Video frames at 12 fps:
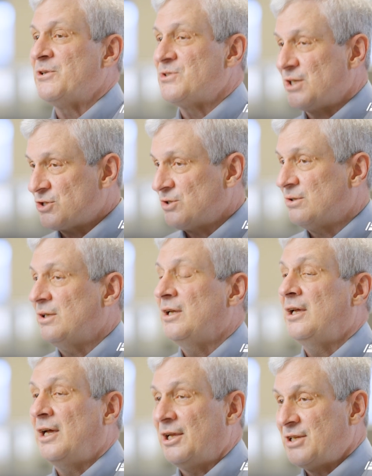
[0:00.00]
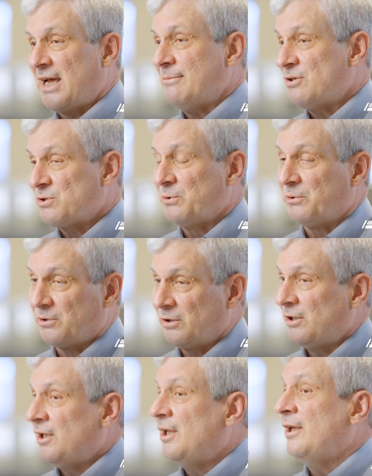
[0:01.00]
position a diamond
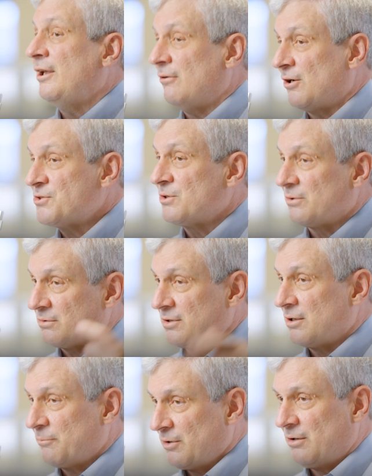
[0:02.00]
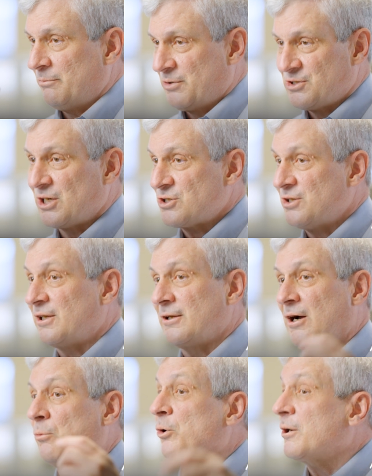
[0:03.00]
tool and also uh,
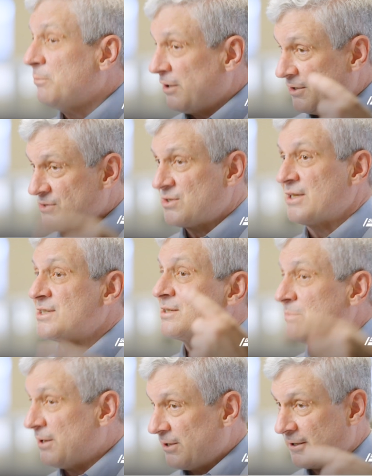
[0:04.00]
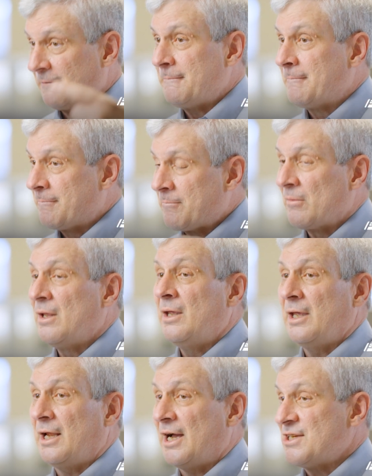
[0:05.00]
positioning a workpiece that's spinning
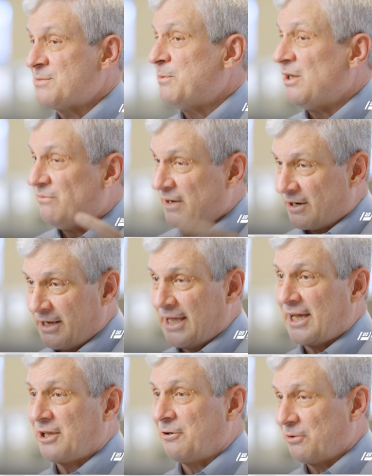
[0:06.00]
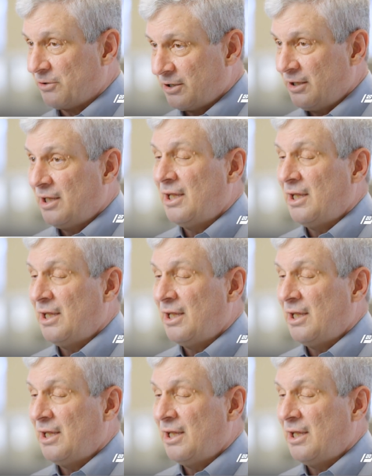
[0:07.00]
at high speed very accurately